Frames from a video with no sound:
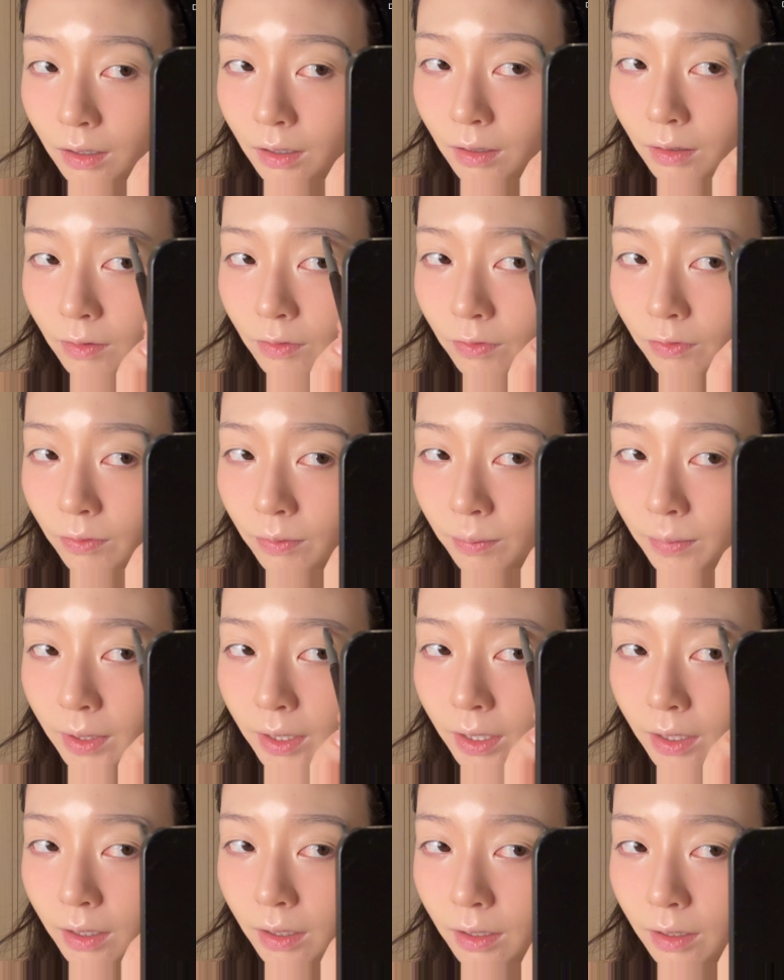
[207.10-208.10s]
of my
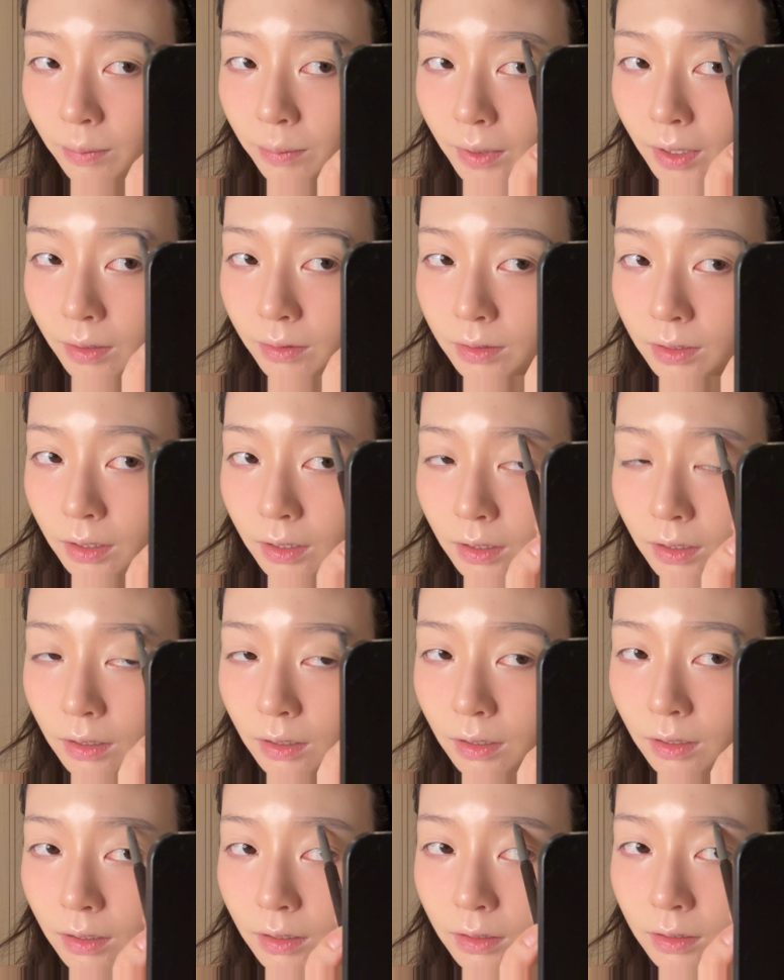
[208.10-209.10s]
eyebrows like
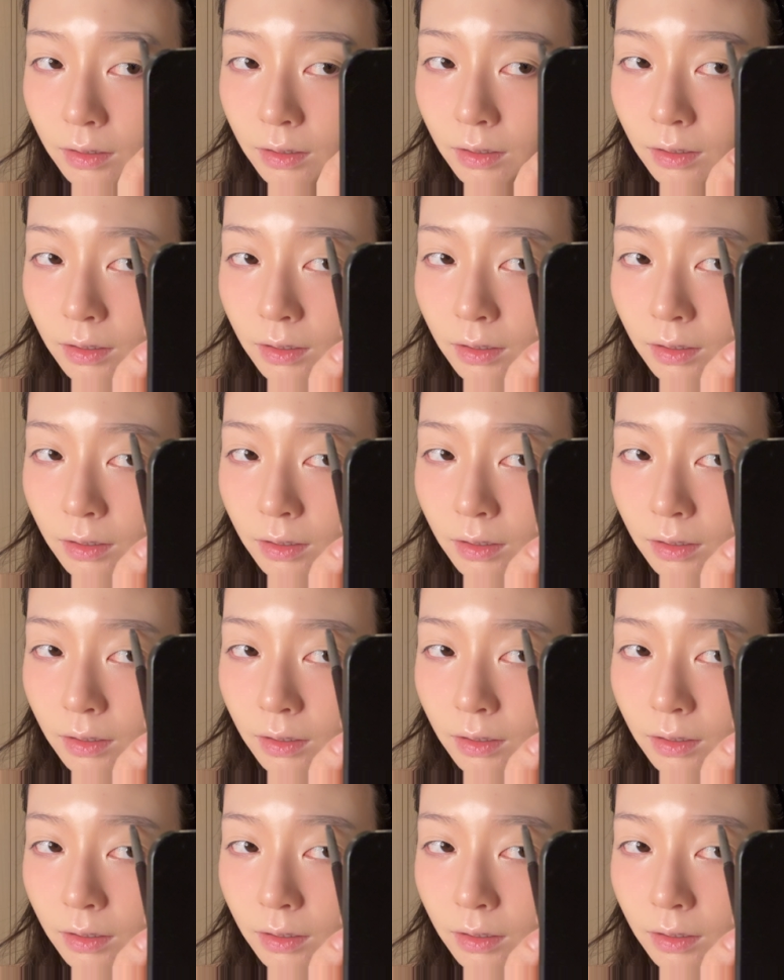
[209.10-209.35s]
this.